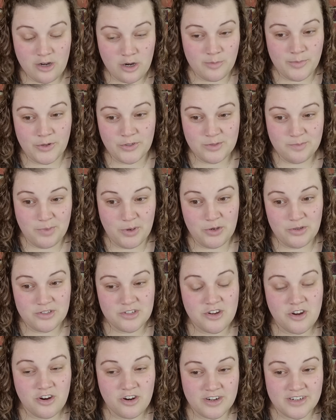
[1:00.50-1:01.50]
almost
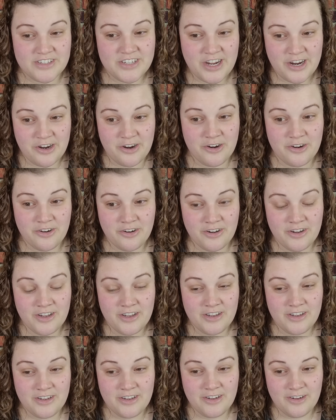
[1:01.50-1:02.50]
burned our entire
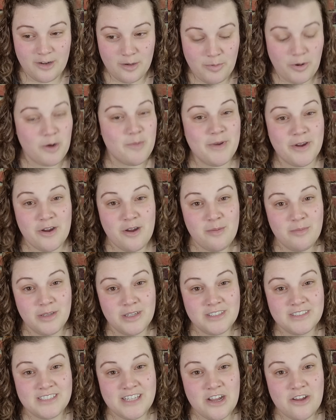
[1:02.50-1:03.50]
apartment
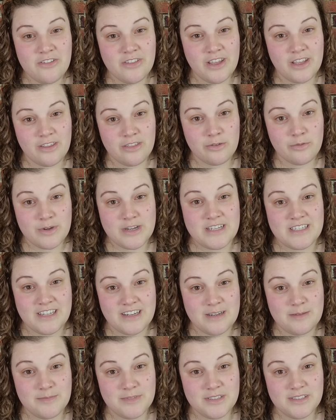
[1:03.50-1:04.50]
complex down like three
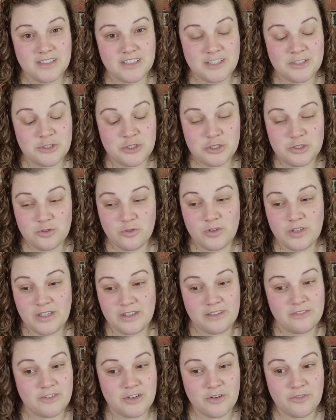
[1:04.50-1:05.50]
times. And she's only
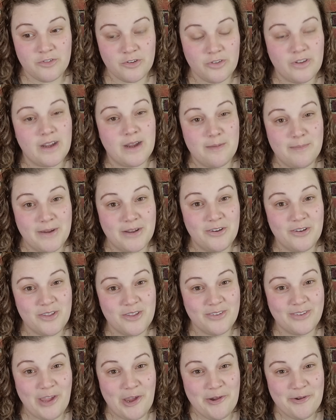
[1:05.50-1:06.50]
lived here for like a month.
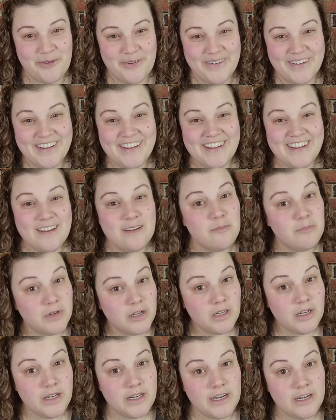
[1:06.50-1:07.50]
So I'm
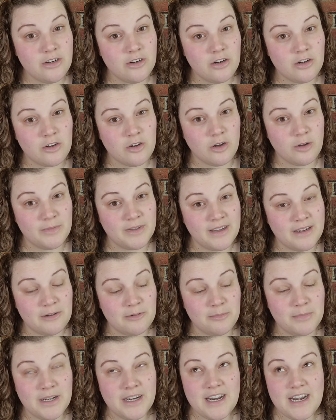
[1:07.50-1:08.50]
gonna need her to calm
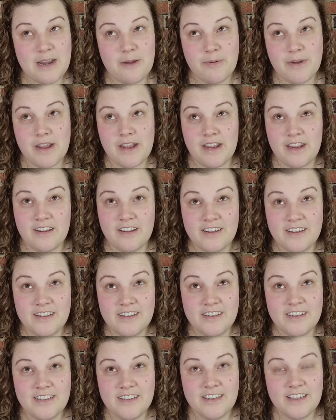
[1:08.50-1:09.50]
down. But anyway,
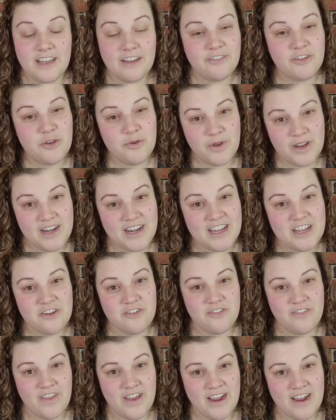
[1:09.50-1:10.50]
if you can
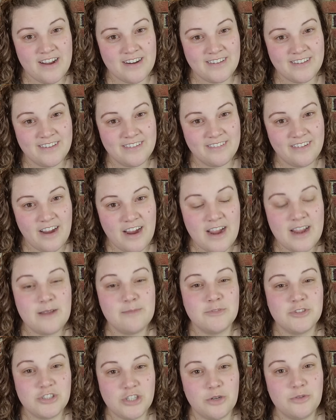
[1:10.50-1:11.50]
hear that, I
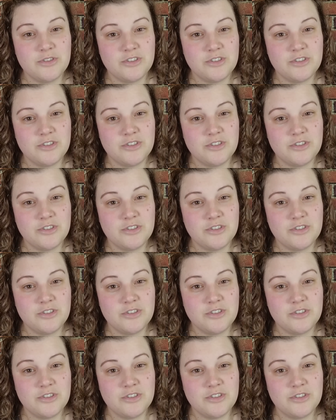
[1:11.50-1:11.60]
am so